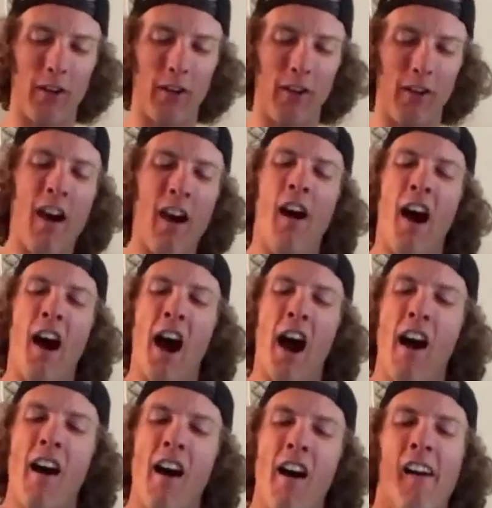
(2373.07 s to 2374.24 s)
Yeah, exactly.
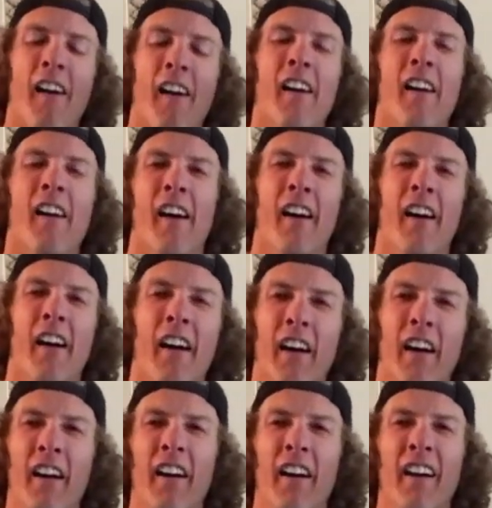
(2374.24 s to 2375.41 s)
We got there. It just
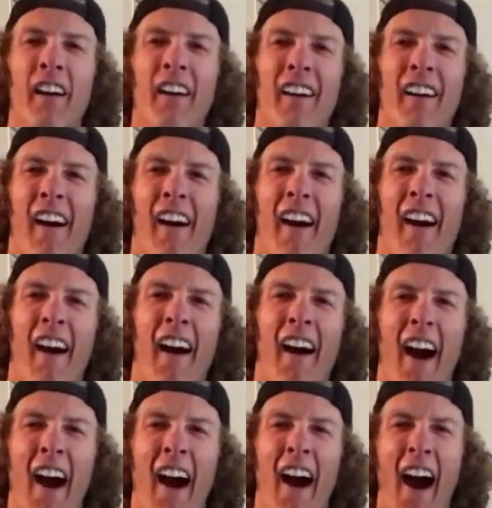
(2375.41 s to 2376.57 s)
was a little
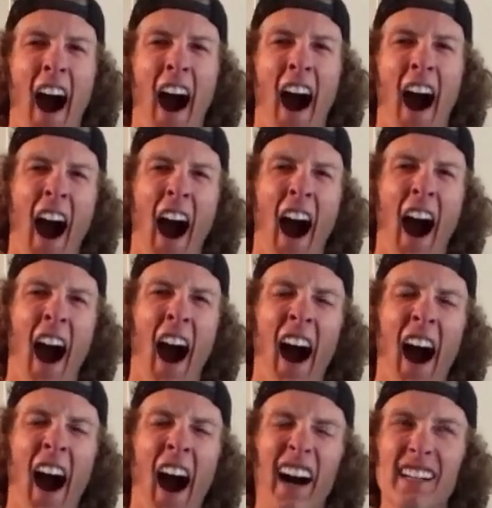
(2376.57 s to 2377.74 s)
late.
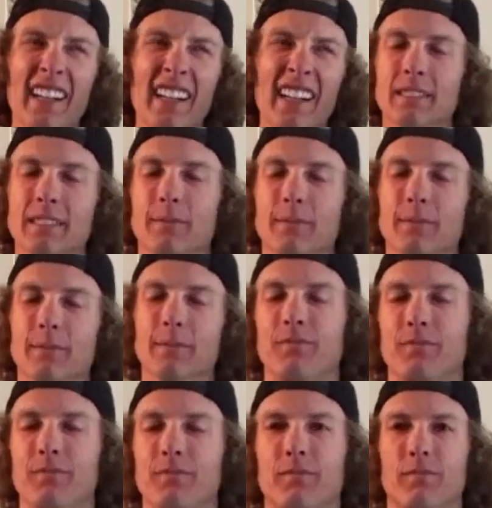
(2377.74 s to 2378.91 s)
Probably a
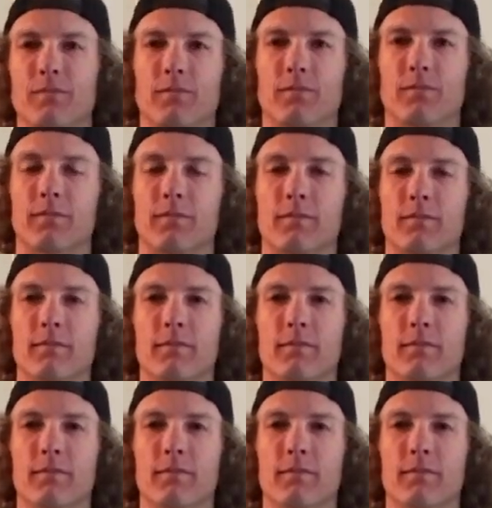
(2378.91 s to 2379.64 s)
half an hour late.